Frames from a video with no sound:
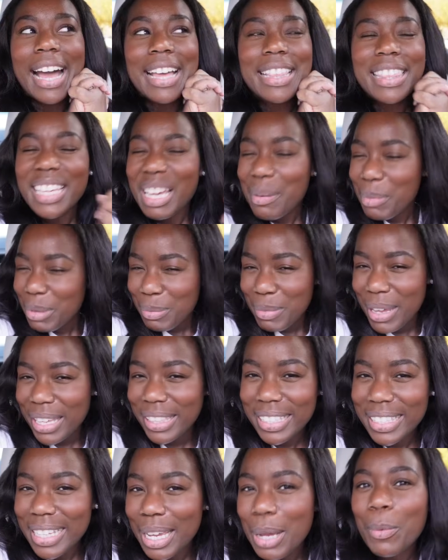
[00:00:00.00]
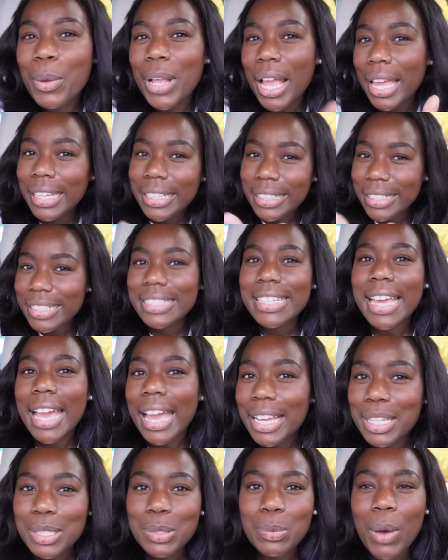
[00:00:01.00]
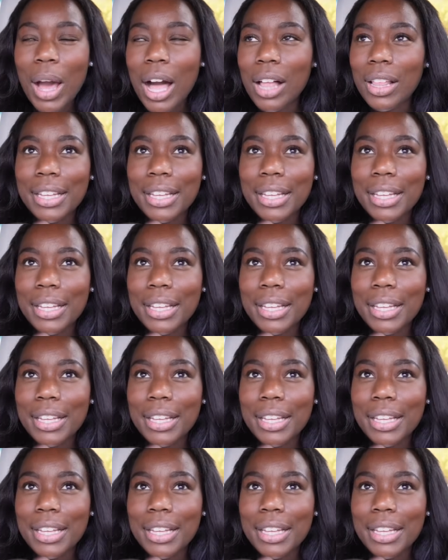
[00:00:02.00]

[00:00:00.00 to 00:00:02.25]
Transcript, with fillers: I think I'm gonna make this like a what I eat in a day as well.